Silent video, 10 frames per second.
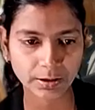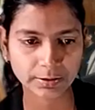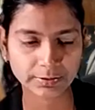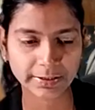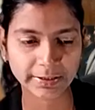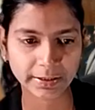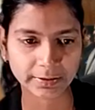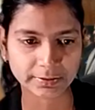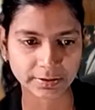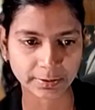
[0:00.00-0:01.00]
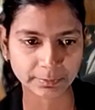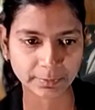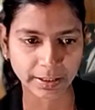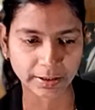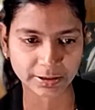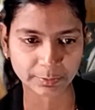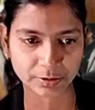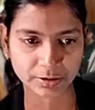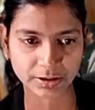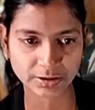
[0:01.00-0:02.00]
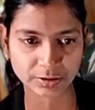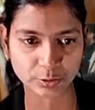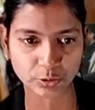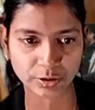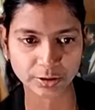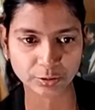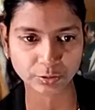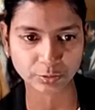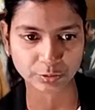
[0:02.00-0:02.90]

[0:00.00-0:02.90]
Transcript: and they some Hatti communities go into